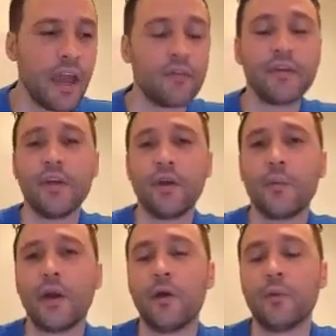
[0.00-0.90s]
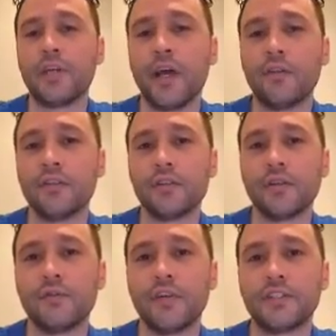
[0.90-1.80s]
every year in my hometown, there's a
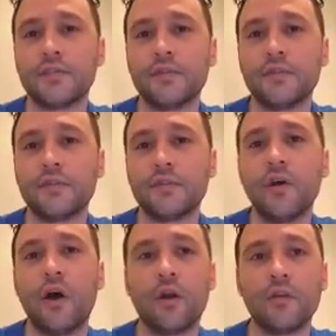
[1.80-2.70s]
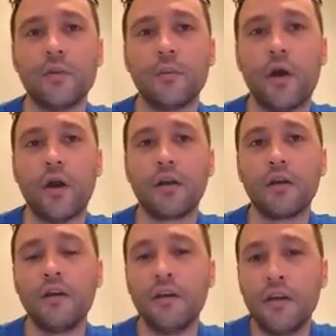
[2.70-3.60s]
little festival called Art in the Park.
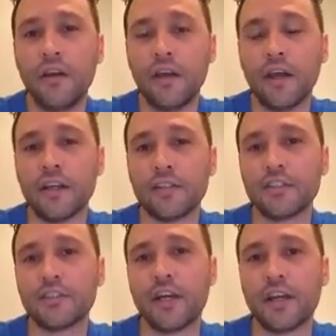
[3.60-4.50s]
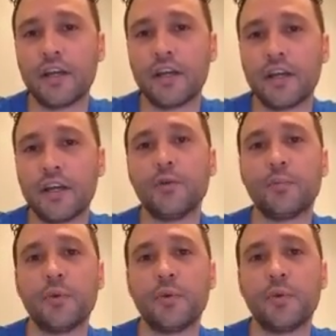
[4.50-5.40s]
And it's just like a
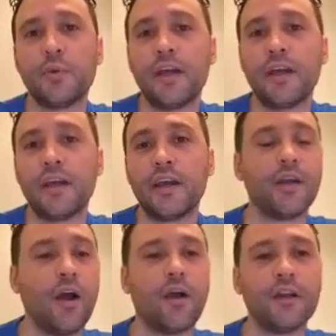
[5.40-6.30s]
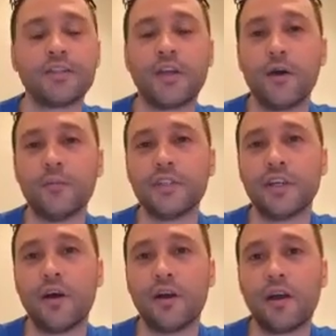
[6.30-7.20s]
stupid little, like, every artist comes,
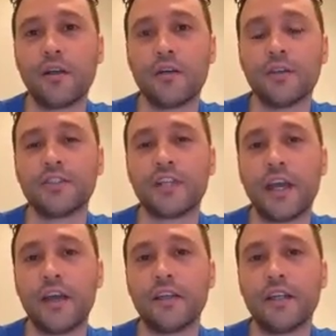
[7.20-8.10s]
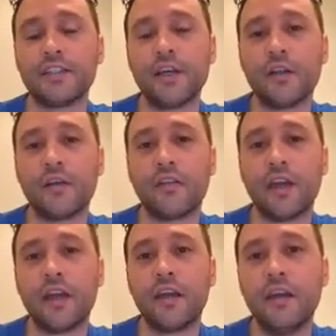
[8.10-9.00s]
they all got a little stand, they sell their
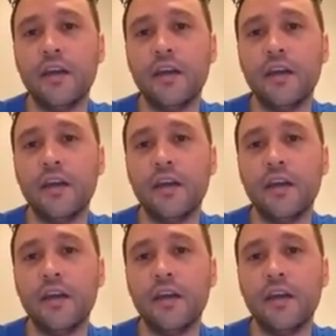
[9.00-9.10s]
thing,